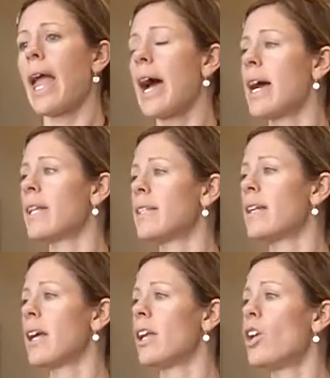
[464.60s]
And
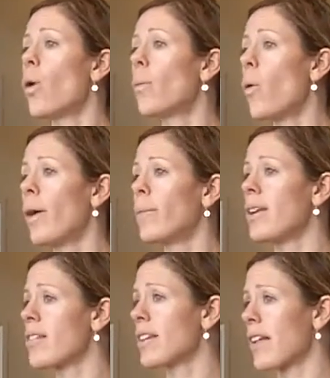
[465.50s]
no
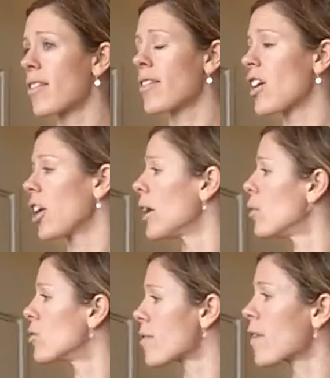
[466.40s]
appointment is necessary,
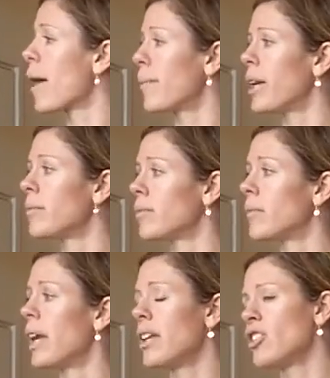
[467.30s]
you just come in.
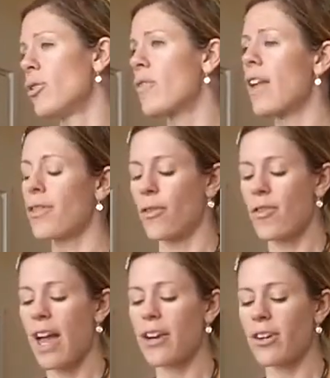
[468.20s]
And Tuesday through
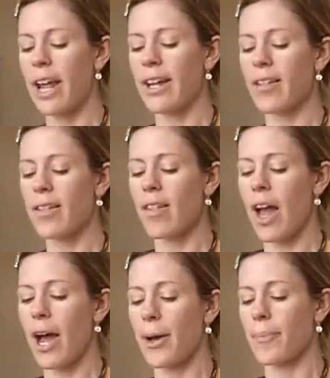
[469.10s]
Saturday, it's
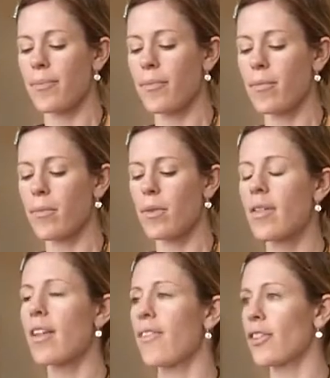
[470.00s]

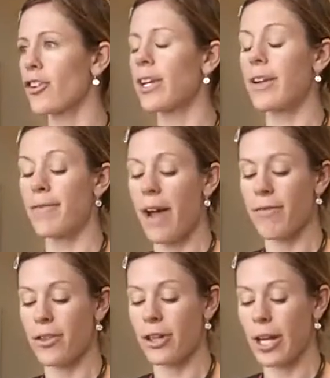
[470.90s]
7:30 to
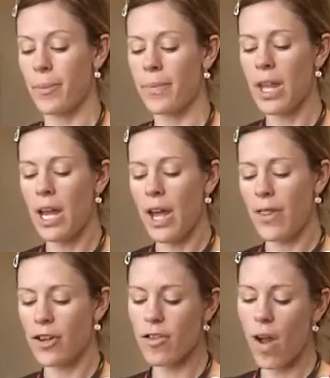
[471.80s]
5:30.
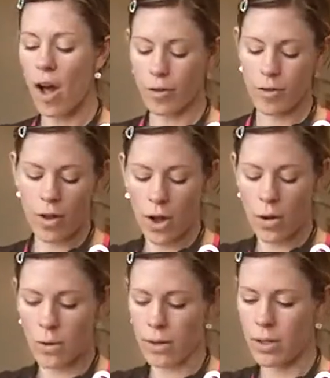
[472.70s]
There's
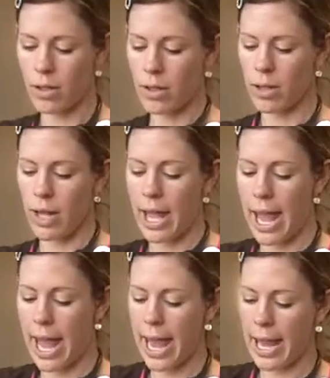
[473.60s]
also
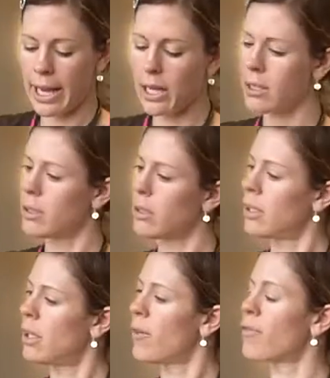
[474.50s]
a
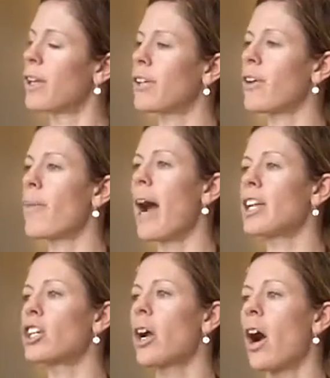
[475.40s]
friendly
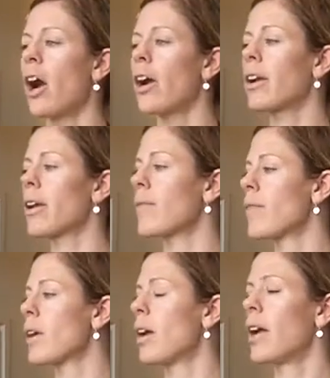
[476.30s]
reminder card
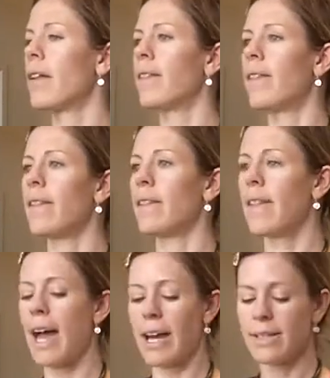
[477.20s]

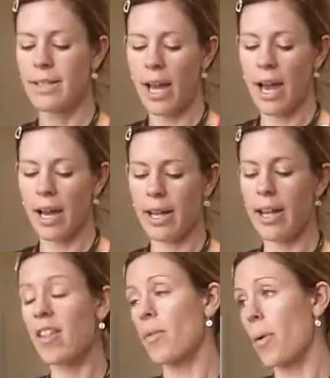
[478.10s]
that
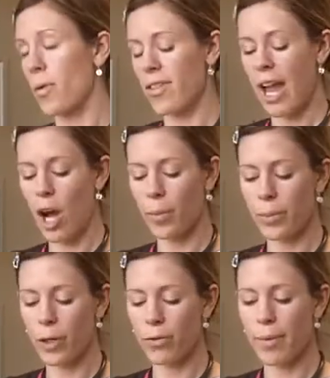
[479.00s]
is supposed to
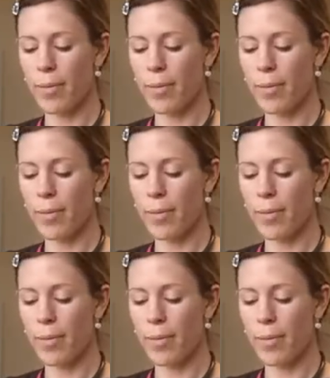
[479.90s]
help you.